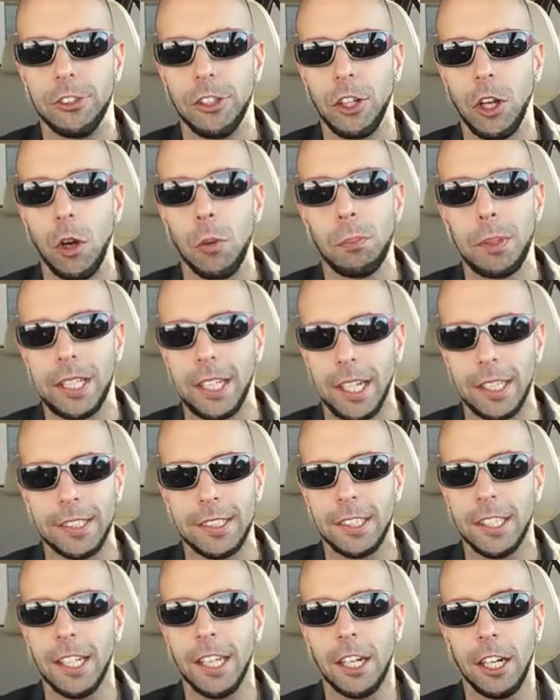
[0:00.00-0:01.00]
you know,
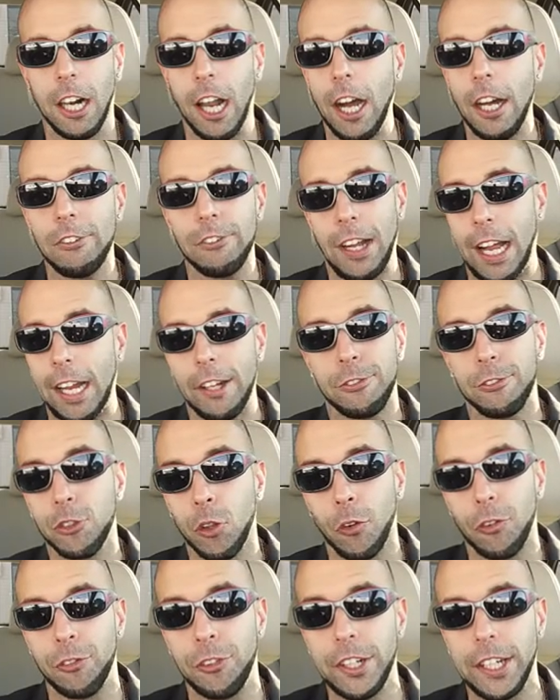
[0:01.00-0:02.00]
because love have
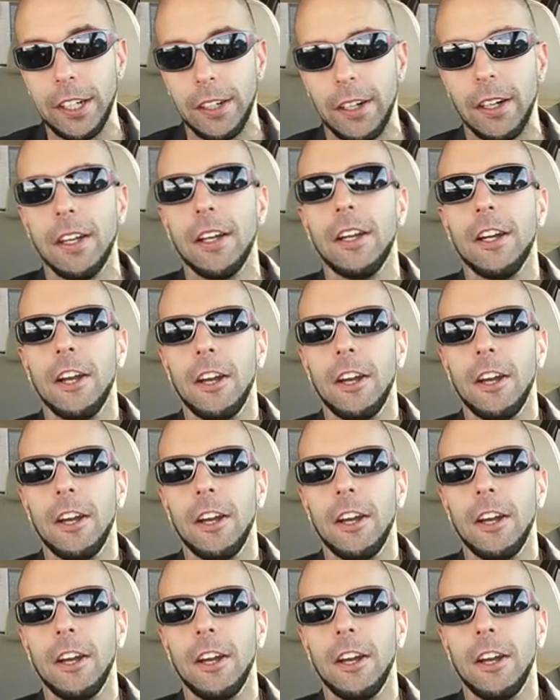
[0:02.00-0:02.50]
no fear.